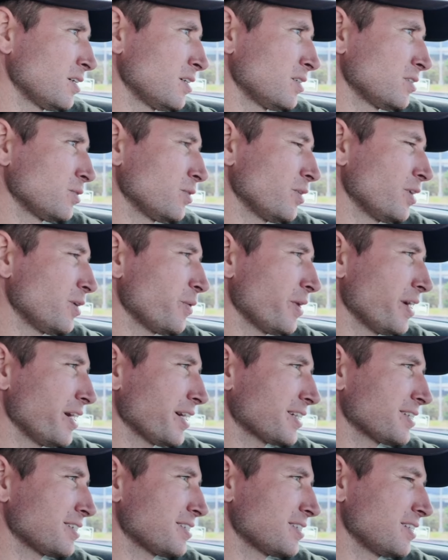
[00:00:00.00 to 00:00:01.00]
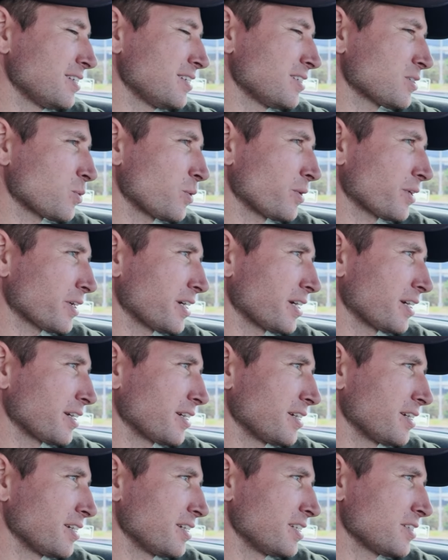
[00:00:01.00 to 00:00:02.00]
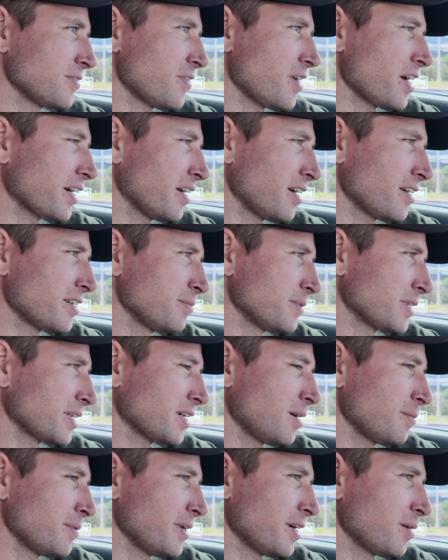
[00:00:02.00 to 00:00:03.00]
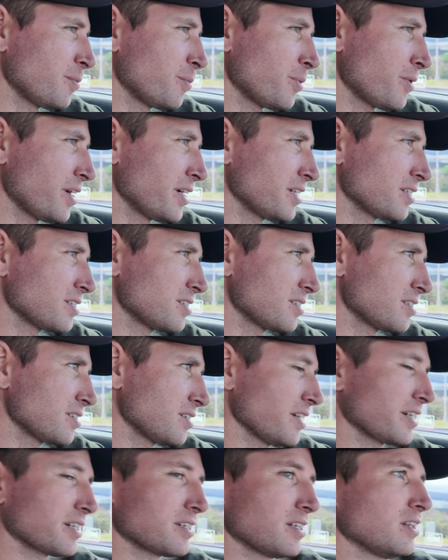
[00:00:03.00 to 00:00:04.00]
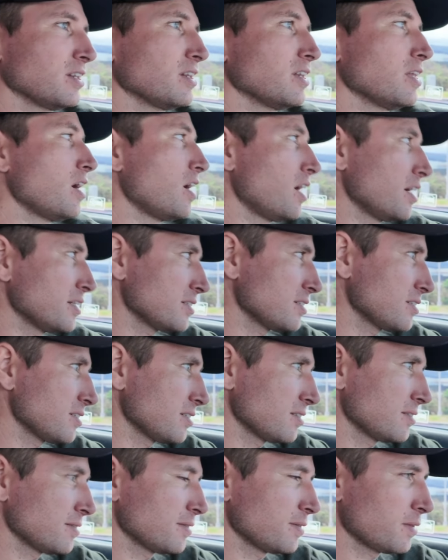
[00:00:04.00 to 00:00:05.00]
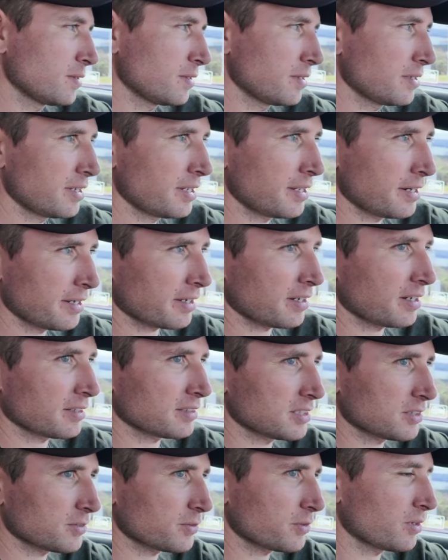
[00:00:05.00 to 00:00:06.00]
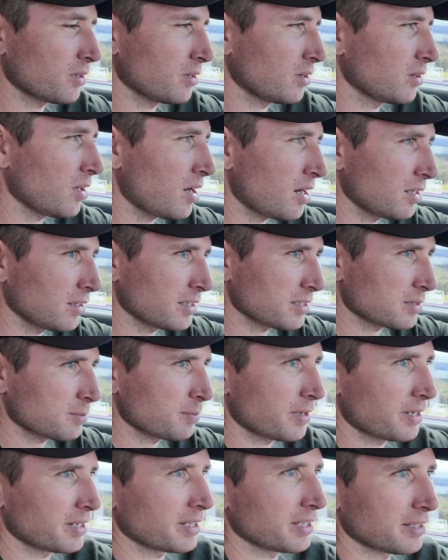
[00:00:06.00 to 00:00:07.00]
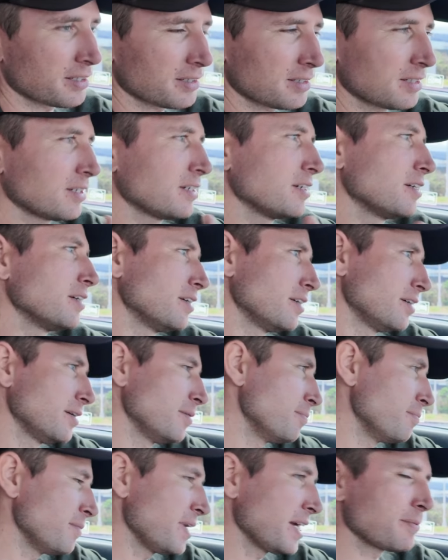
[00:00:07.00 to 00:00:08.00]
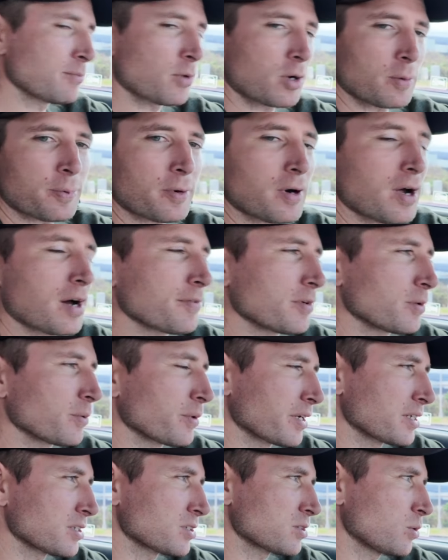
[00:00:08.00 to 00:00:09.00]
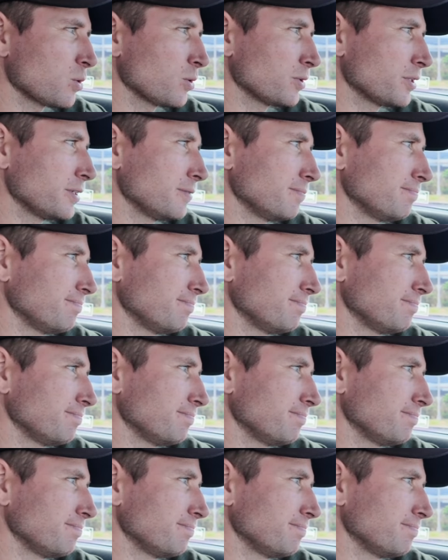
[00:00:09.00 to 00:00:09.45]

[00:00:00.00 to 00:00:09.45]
So the only way I could see this working is if I got him to come down in price like a lot, and I got this for a lot less money, made more profit when I sold it.